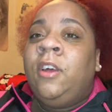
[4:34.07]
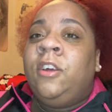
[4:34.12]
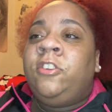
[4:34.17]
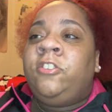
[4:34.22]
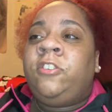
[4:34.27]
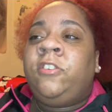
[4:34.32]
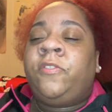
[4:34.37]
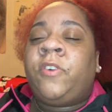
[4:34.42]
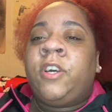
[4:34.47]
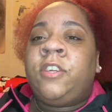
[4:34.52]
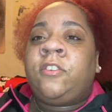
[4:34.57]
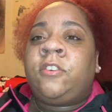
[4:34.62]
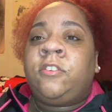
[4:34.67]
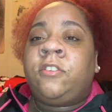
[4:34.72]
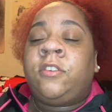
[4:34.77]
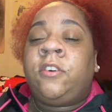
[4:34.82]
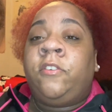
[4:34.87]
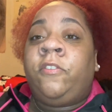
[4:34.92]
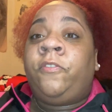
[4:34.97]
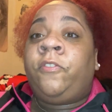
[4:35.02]
she finds
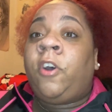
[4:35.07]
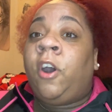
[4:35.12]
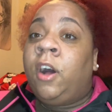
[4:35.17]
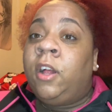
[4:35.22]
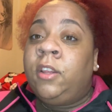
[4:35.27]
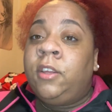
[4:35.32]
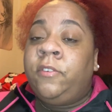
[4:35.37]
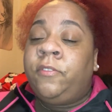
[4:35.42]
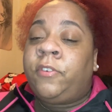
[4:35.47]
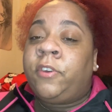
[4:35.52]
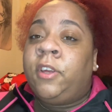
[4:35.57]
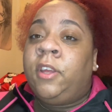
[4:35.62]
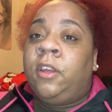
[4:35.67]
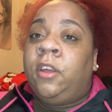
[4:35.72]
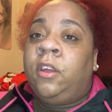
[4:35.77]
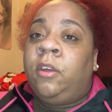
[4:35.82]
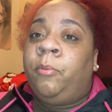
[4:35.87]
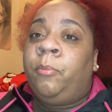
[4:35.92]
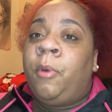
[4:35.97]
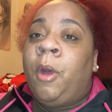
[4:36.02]
herself falling for
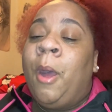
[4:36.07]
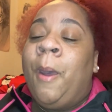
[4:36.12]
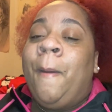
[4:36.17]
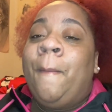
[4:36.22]
him.